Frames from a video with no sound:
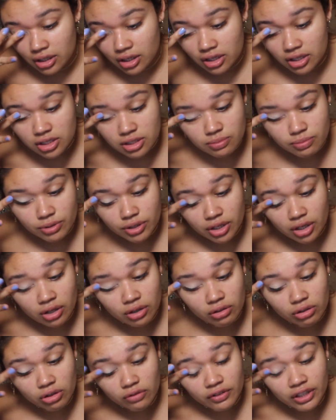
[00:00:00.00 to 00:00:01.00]
I just put it
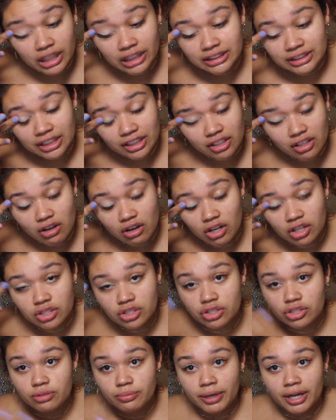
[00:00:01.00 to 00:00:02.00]
on all over. It's kind of hard
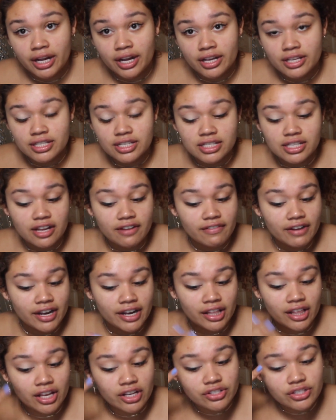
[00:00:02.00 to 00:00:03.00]
to do my eyes because I have
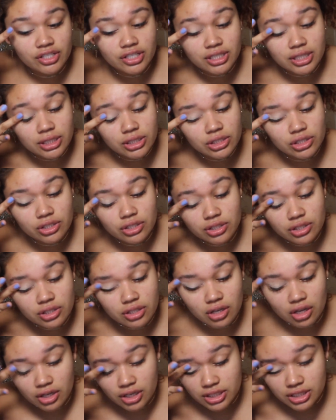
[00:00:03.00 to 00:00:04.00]
eyelash
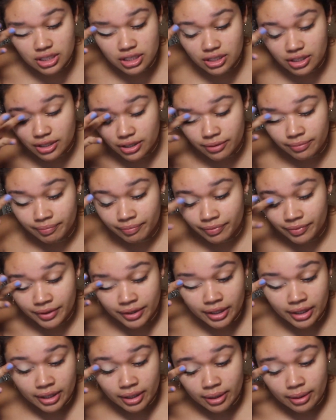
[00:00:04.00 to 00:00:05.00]
extensions, honestly,
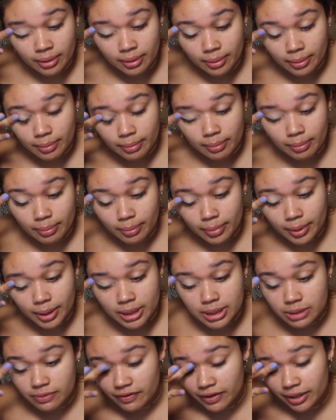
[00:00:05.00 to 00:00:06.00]
but
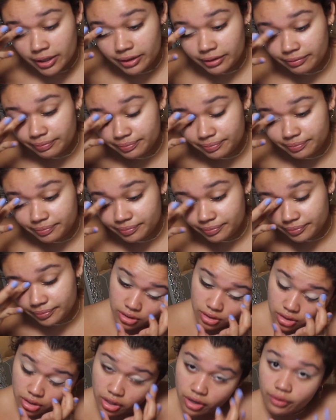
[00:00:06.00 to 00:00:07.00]
it's fine.
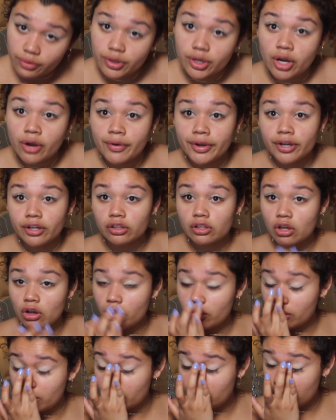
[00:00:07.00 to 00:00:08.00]
So going
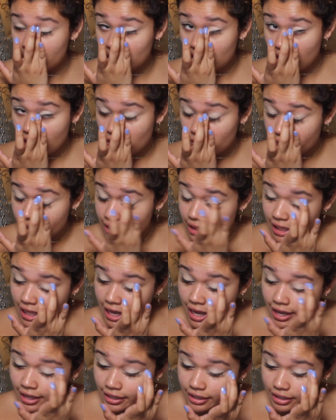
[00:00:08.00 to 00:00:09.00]
along with
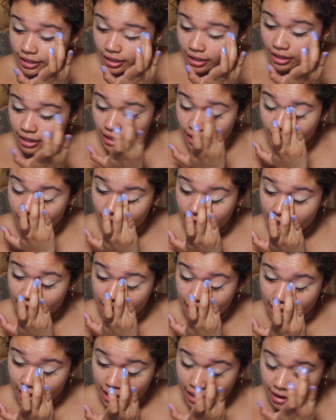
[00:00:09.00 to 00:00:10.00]
that,
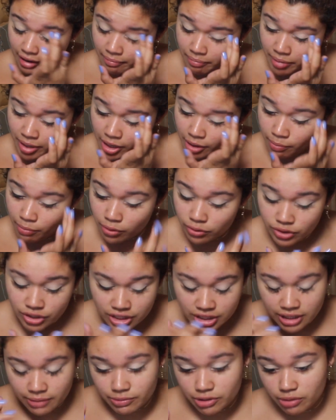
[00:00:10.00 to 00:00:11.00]
people
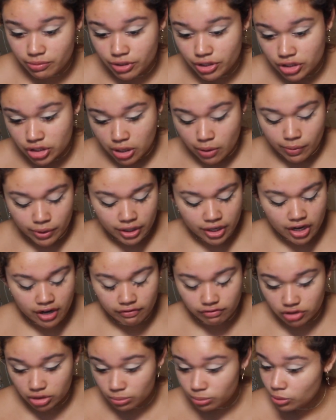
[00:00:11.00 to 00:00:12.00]
just seem to be so
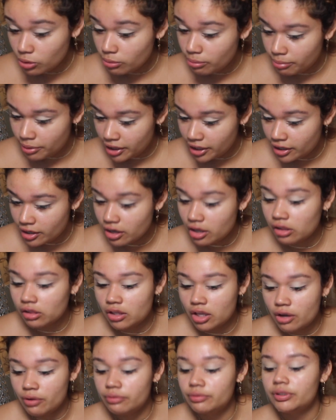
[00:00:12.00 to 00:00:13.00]
uncomfortable being
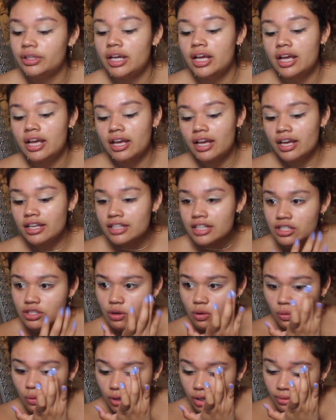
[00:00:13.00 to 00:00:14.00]
alone, and that's
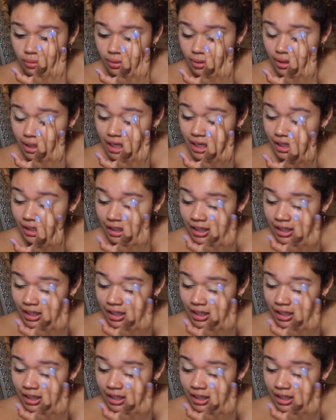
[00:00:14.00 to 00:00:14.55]
horrible.